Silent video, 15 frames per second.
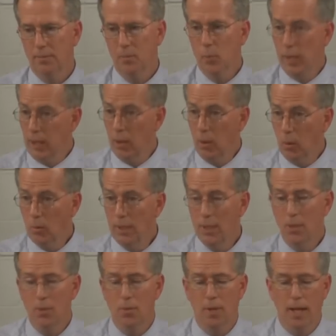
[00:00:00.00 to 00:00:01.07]
We can only
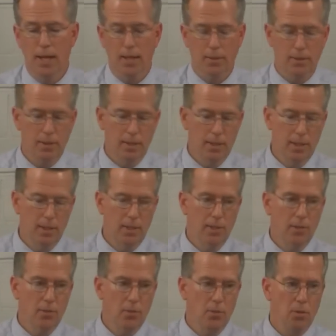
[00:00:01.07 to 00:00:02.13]
do that
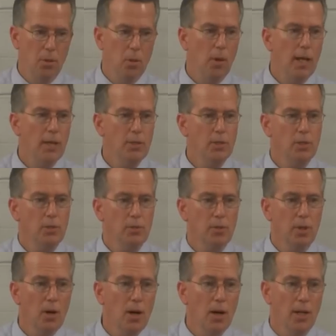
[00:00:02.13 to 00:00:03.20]
through the grace of
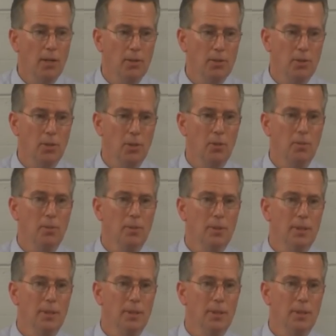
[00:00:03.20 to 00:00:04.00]
God. So